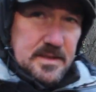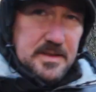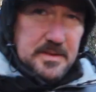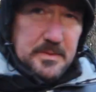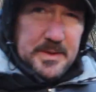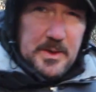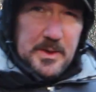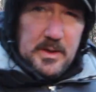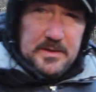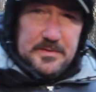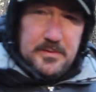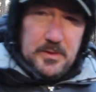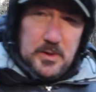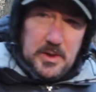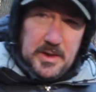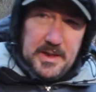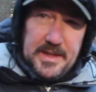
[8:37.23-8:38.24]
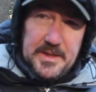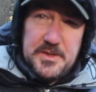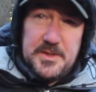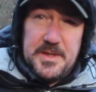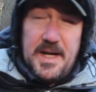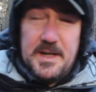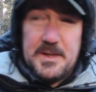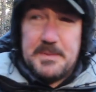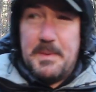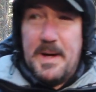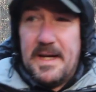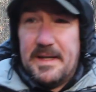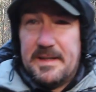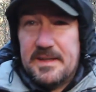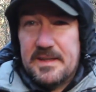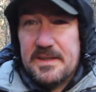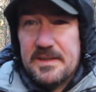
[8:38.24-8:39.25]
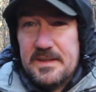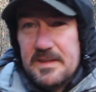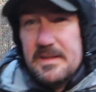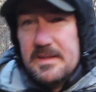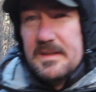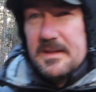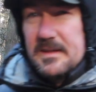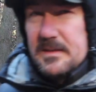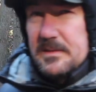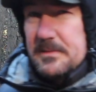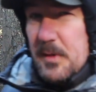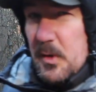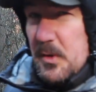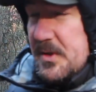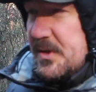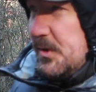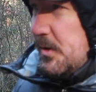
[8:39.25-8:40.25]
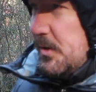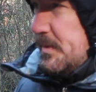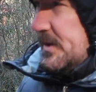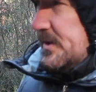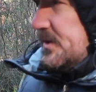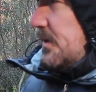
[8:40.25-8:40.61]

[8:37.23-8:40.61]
when all the foliage dies back, the forest opens